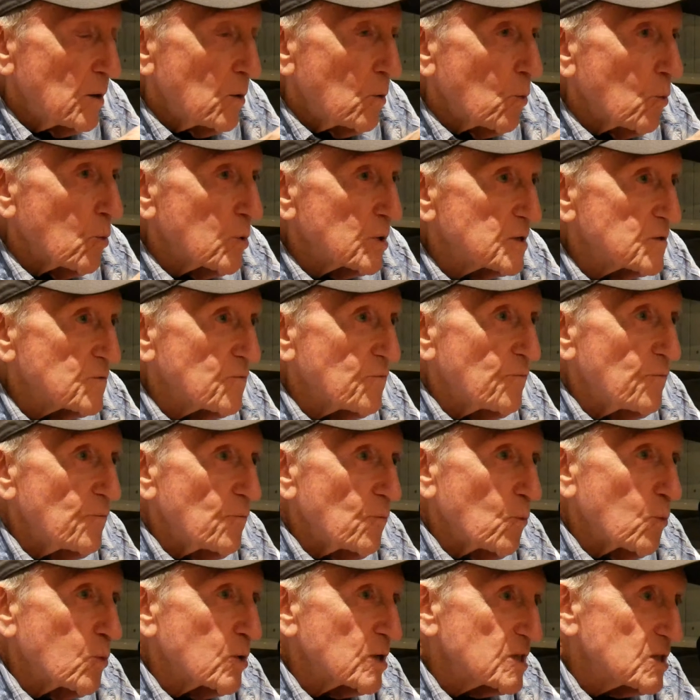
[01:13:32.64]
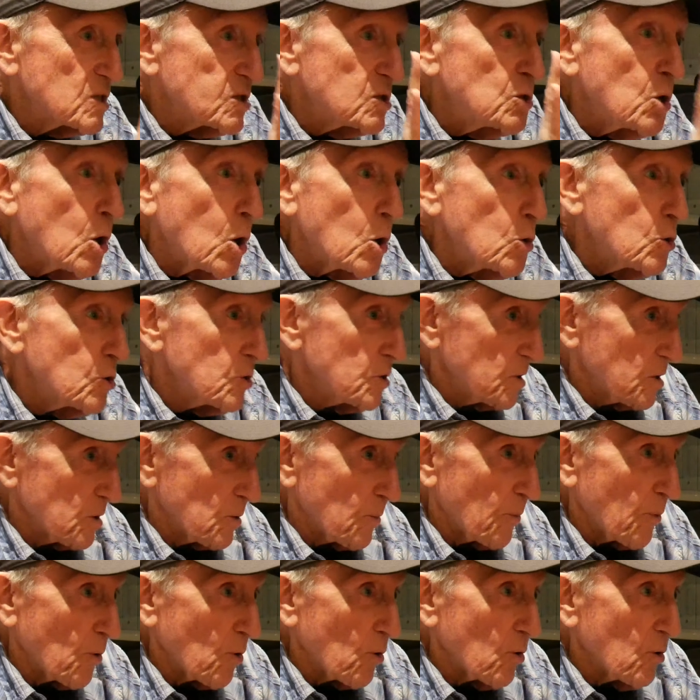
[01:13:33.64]
was was
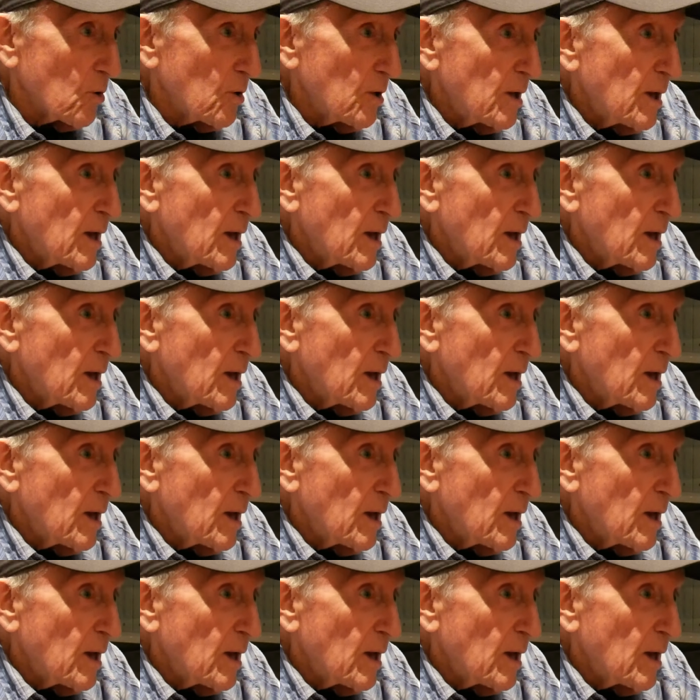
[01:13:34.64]
noticeable.